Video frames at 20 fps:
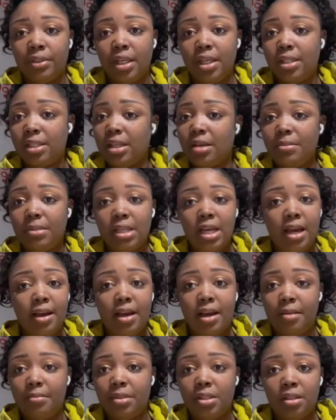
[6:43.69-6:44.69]
And
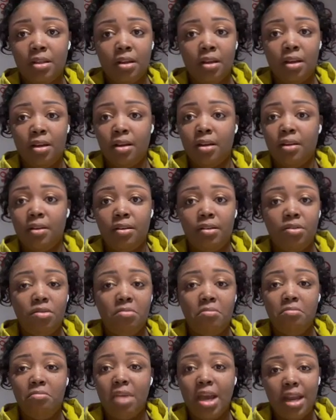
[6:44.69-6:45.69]
sometimes
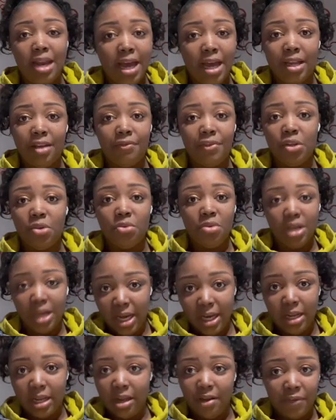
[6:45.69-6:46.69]
you may not even do
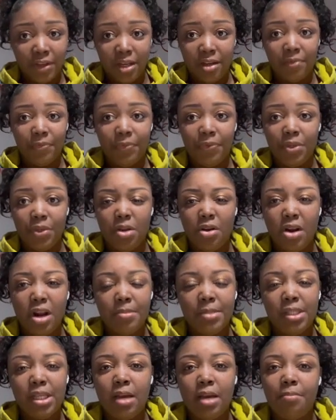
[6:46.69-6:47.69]
none of it. You know what
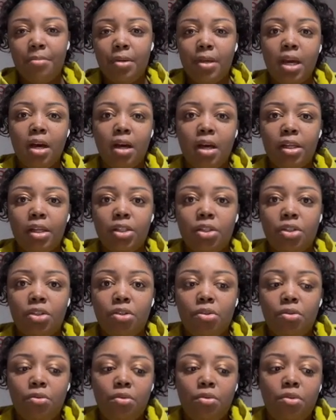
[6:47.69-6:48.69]
I'm saying? Because
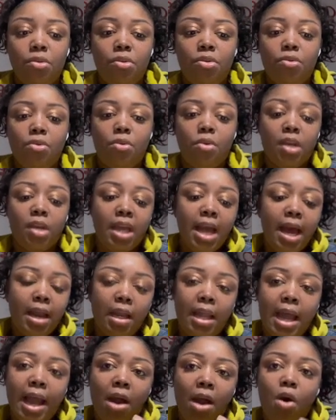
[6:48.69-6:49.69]
you kind
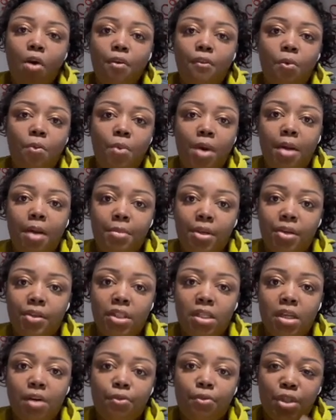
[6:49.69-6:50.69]
of overwhelm
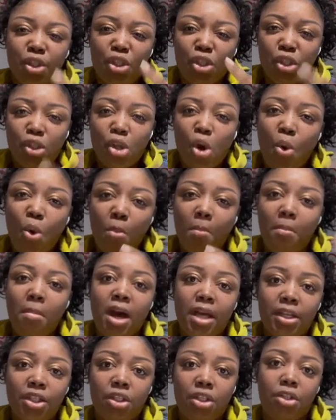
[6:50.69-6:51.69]
yourself with so
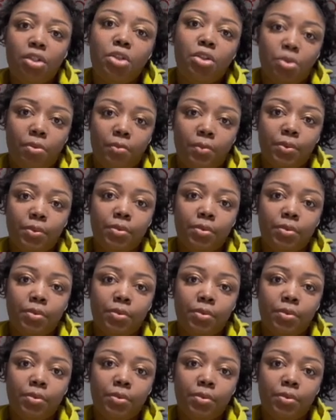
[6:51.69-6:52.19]
much to do.